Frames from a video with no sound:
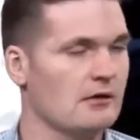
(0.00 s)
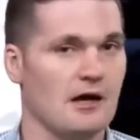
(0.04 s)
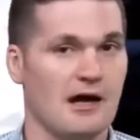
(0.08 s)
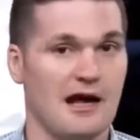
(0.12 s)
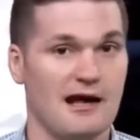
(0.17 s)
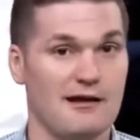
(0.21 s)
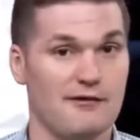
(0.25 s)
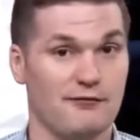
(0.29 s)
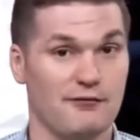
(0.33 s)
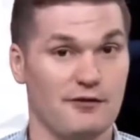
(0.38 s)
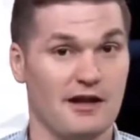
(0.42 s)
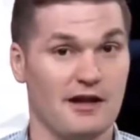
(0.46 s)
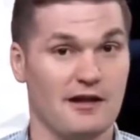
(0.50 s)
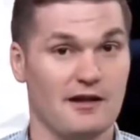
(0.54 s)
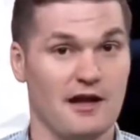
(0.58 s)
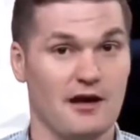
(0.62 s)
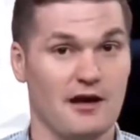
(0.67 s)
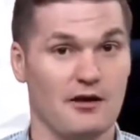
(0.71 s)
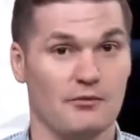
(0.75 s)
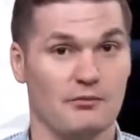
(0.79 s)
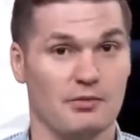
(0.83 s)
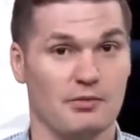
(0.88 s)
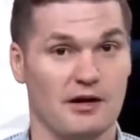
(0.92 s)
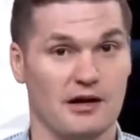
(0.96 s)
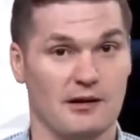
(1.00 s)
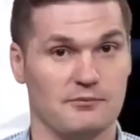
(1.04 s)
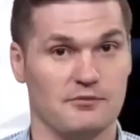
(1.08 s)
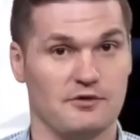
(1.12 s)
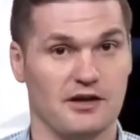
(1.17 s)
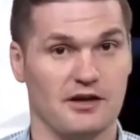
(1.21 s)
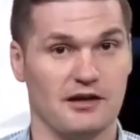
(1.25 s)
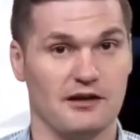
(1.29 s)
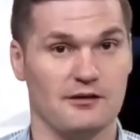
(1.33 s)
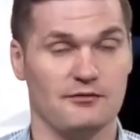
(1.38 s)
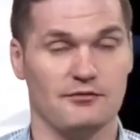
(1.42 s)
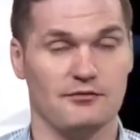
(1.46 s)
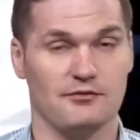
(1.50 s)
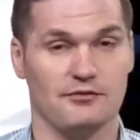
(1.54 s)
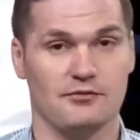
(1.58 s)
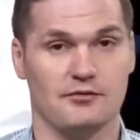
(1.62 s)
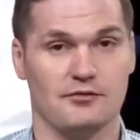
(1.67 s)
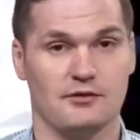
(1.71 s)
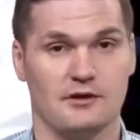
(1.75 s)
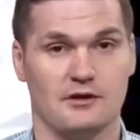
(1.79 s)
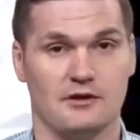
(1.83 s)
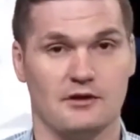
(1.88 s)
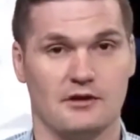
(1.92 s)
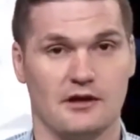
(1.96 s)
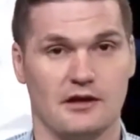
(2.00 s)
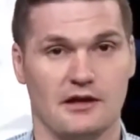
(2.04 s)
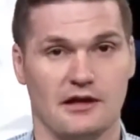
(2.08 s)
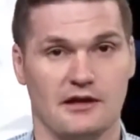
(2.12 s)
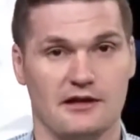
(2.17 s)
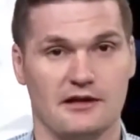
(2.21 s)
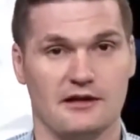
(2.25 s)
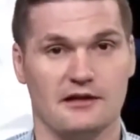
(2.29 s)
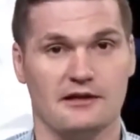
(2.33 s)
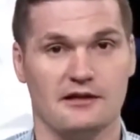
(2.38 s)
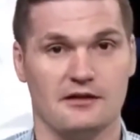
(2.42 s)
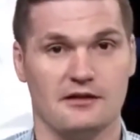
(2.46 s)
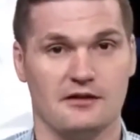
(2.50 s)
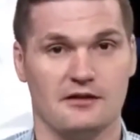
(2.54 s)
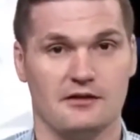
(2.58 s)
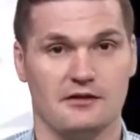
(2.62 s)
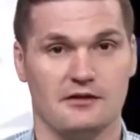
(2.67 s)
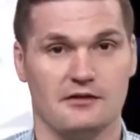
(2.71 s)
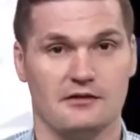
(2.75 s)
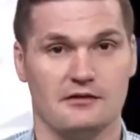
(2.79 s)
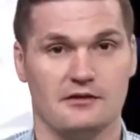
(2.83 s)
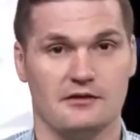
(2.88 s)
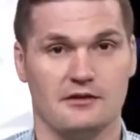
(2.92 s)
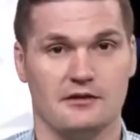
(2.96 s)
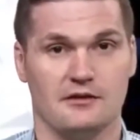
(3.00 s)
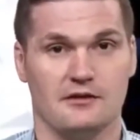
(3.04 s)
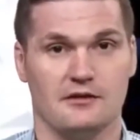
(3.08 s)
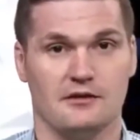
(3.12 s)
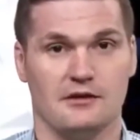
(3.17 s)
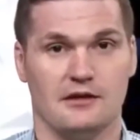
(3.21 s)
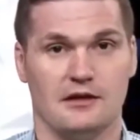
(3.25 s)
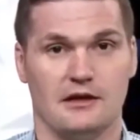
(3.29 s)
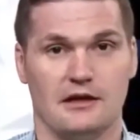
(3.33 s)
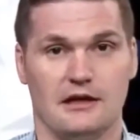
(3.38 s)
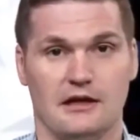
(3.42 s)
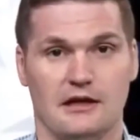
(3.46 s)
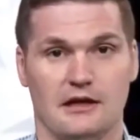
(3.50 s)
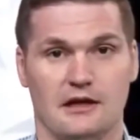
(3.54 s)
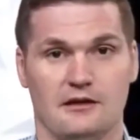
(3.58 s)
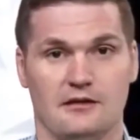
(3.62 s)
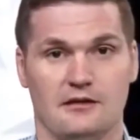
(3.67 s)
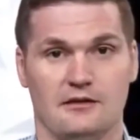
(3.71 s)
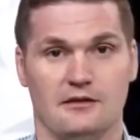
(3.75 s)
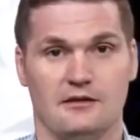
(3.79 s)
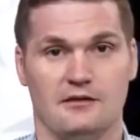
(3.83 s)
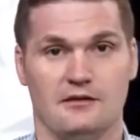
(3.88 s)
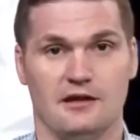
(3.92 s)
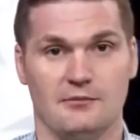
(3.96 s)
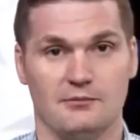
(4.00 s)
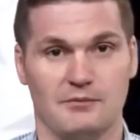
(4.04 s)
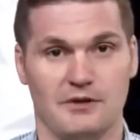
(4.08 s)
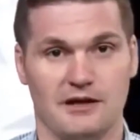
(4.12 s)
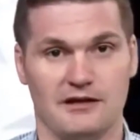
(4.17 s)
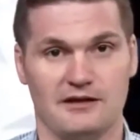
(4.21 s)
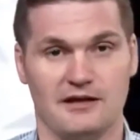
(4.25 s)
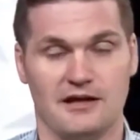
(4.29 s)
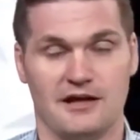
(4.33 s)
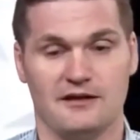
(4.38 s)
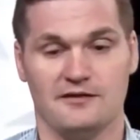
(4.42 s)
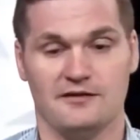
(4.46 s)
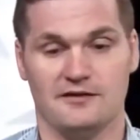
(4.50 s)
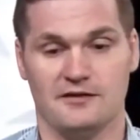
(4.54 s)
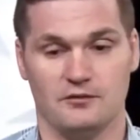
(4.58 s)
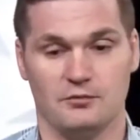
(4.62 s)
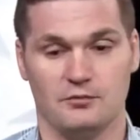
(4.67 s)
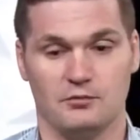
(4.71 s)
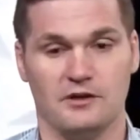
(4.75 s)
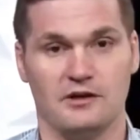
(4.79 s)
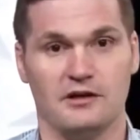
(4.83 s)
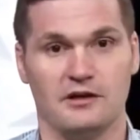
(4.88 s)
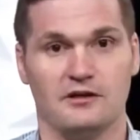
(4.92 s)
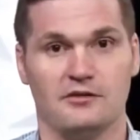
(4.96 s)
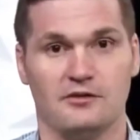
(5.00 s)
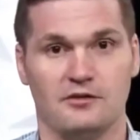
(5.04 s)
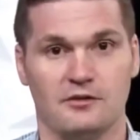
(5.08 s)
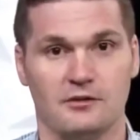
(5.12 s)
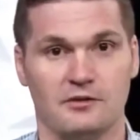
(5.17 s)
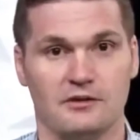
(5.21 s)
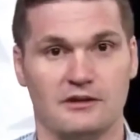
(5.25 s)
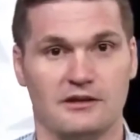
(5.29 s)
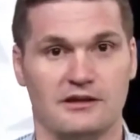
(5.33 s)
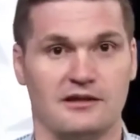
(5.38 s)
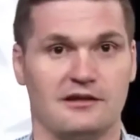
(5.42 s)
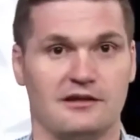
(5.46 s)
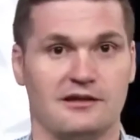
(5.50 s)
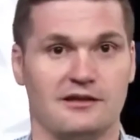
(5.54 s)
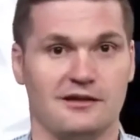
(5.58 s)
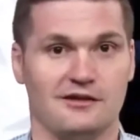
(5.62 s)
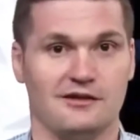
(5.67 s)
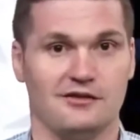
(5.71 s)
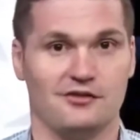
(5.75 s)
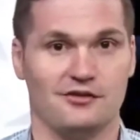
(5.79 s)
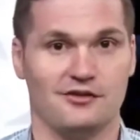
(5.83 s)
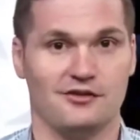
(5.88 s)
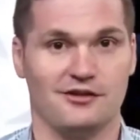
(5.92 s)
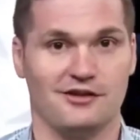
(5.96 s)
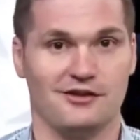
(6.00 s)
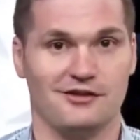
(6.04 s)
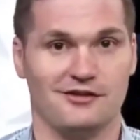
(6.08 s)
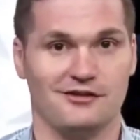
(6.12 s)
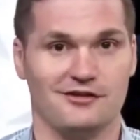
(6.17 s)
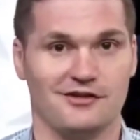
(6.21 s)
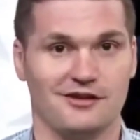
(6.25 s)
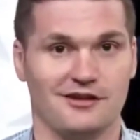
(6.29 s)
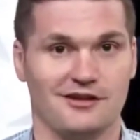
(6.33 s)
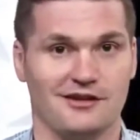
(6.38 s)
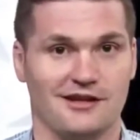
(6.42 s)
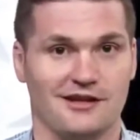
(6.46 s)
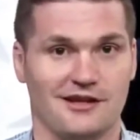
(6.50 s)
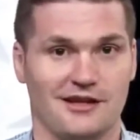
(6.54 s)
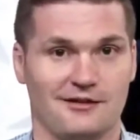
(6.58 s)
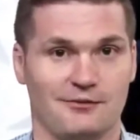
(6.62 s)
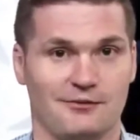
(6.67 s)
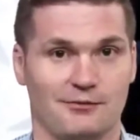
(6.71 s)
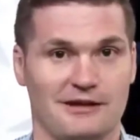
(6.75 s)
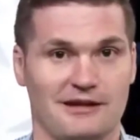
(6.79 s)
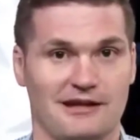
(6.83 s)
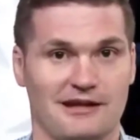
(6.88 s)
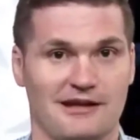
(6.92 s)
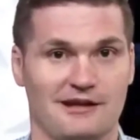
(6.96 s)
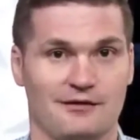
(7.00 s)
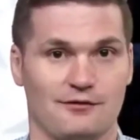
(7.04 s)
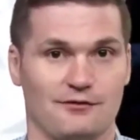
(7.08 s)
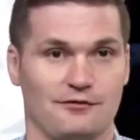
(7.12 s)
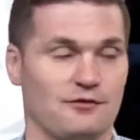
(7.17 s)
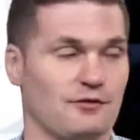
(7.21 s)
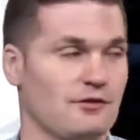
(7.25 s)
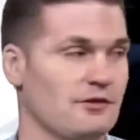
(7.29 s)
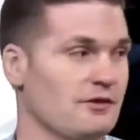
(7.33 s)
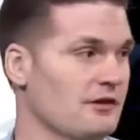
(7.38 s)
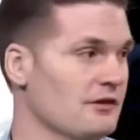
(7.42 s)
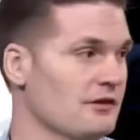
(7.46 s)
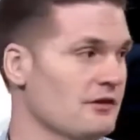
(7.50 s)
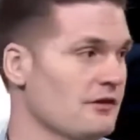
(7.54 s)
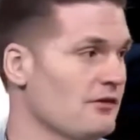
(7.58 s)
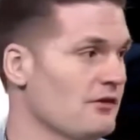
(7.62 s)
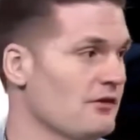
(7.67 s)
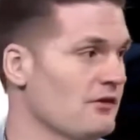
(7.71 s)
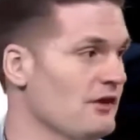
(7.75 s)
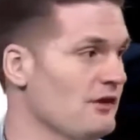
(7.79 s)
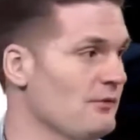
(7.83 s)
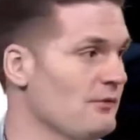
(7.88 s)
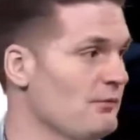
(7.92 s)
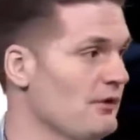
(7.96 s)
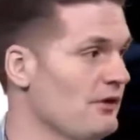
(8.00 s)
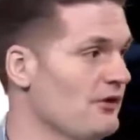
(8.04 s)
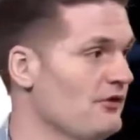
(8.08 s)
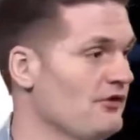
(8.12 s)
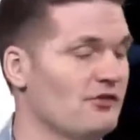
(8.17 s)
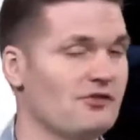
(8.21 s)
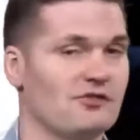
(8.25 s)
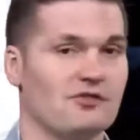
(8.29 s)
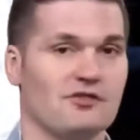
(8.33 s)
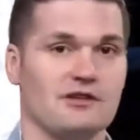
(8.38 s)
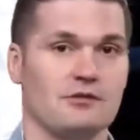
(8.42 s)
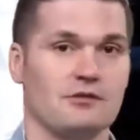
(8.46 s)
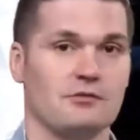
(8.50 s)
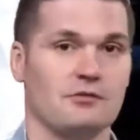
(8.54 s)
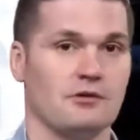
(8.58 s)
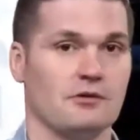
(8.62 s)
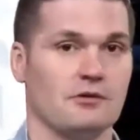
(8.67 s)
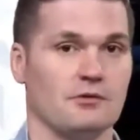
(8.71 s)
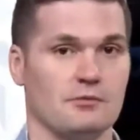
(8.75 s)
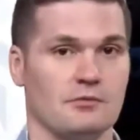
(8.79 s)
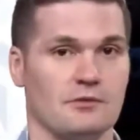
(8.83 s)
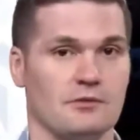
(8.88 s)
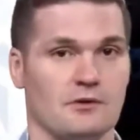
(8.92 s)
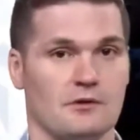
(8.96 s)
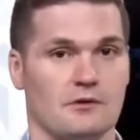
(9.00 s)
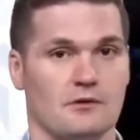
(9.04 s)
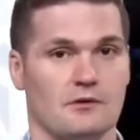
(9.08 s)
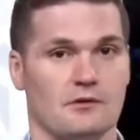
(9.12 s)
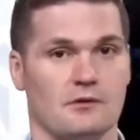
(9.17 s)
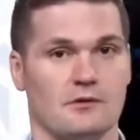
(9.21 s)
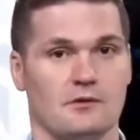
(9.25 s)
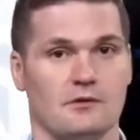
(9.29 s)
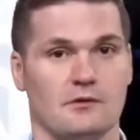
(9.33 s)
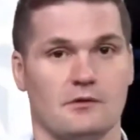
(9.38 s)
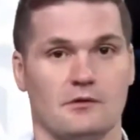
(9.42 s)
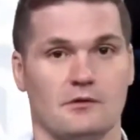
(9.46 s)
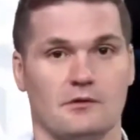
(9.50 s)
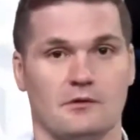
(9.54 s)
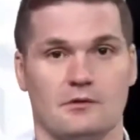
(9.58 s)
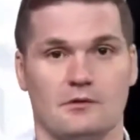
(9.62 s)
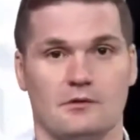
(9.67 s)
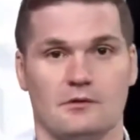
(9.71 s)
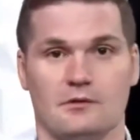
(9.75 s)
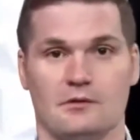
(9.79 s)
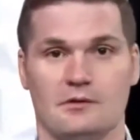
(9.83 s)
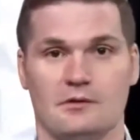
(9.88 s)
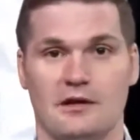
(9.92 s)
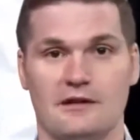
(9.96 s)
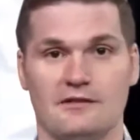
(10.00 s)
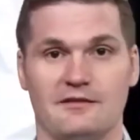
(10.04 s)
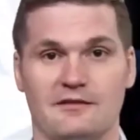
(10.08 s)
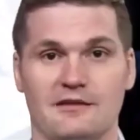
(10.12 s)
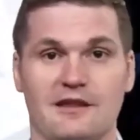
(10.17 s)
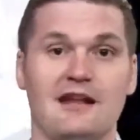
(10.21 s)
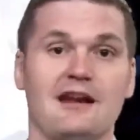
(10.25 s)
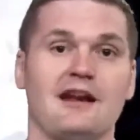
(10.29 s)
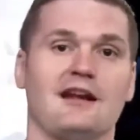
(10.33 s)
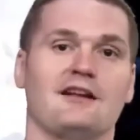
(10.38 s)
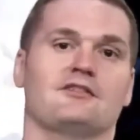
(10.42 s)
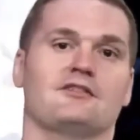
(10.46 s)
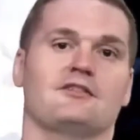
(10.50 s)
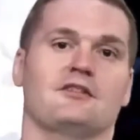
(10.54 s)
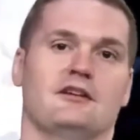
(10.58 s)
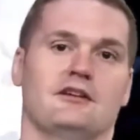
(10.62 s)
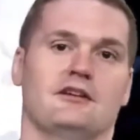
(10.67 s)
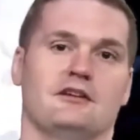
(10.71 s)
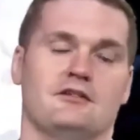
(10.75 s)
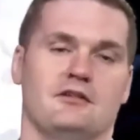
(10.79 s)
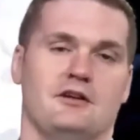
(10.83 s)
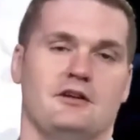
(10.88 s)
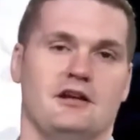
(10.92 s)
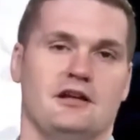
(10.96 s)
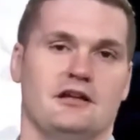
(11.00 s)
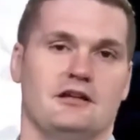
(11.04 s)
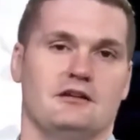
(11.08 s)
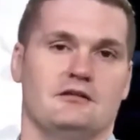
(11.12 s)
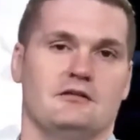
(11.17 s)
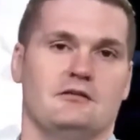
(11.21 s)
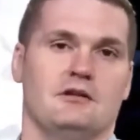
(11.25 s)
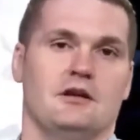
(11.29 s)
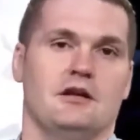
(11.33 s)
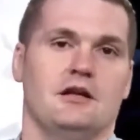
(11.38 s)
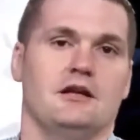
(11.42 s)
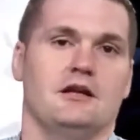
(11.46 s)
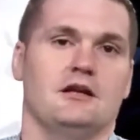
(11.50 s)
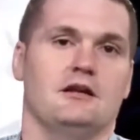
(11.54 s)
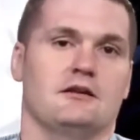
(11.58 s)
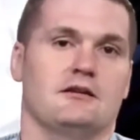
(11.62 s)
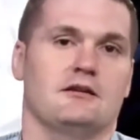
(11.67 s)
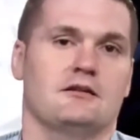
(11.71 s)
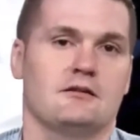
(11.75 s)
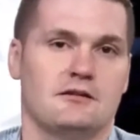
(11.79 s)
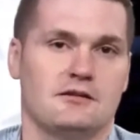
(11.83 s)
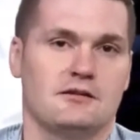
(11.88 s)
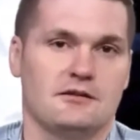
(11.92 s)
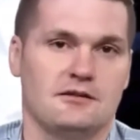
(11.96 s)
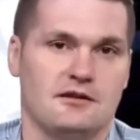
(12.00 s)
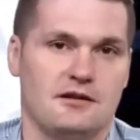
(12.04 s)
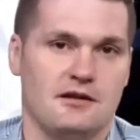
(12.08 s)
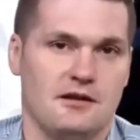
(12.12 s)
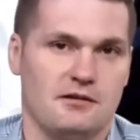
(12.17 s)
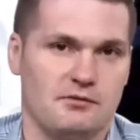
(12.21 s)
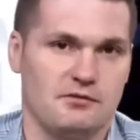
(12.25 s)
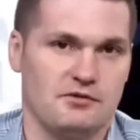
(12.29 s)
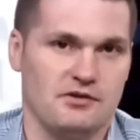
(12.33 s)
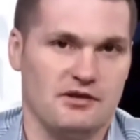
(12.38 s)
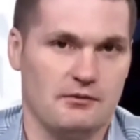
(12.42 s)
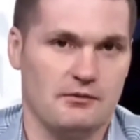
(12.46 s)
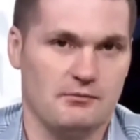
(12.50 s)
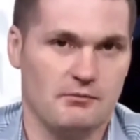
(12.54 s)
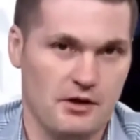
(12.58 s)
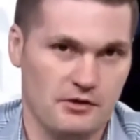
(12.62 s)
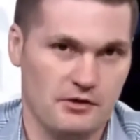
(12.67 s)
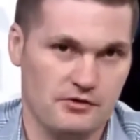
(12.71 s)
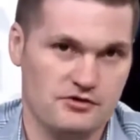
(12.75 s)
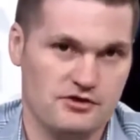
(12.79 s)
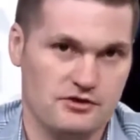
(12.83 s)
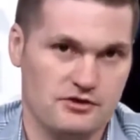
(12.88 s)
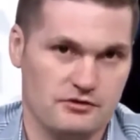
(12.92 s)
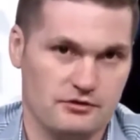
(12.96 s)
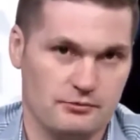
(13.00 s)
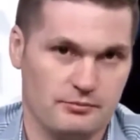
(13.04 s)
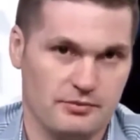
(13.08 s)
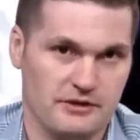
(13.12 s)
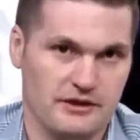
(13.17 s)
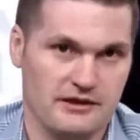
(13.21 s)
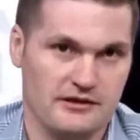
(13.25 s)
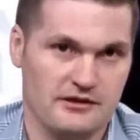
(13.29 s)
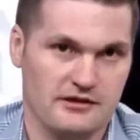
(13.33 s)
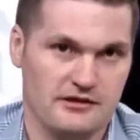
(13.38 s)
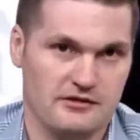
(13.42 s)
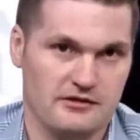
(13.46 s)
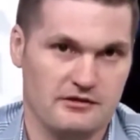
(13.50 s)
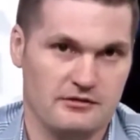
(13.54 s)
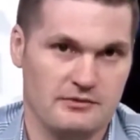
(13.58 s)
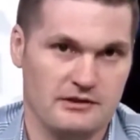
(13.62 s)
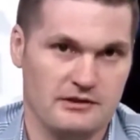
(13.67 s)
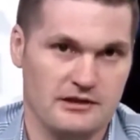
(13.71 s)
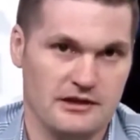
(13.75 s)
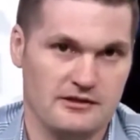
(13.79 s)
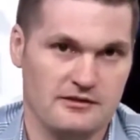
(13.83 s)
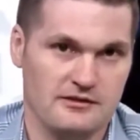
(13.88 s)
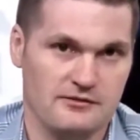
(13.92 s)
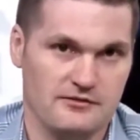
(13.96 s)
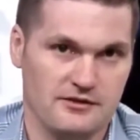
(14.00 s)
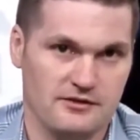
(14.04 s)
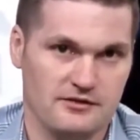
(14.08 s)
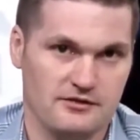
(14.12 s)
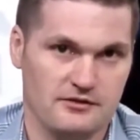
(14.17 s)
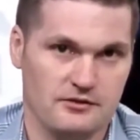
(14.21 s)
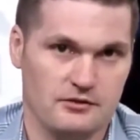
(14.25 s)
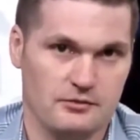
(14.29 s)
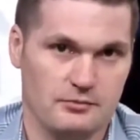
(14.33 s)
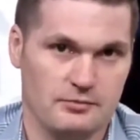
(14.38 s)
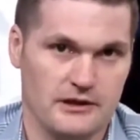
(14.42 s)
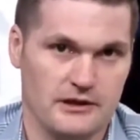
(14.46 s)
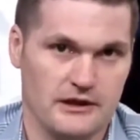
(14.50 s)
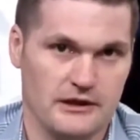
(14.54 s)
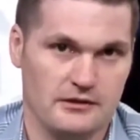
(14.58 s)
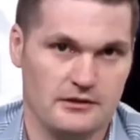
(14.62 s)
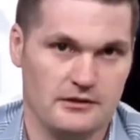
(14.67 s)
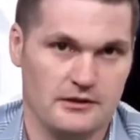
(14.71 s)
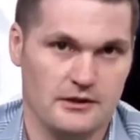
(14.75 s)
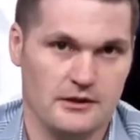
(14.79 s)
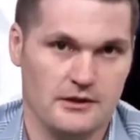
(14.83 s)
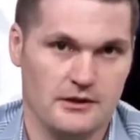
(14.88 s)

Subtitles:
I fell out, but I'm tough, and I didn't get hurt. And then my dad says, what are you doing getting injured on a Sunday? We can't afford to go to the emergency room. And then I started crying, right? It was the emotional pain that hurt me, not the physical pain.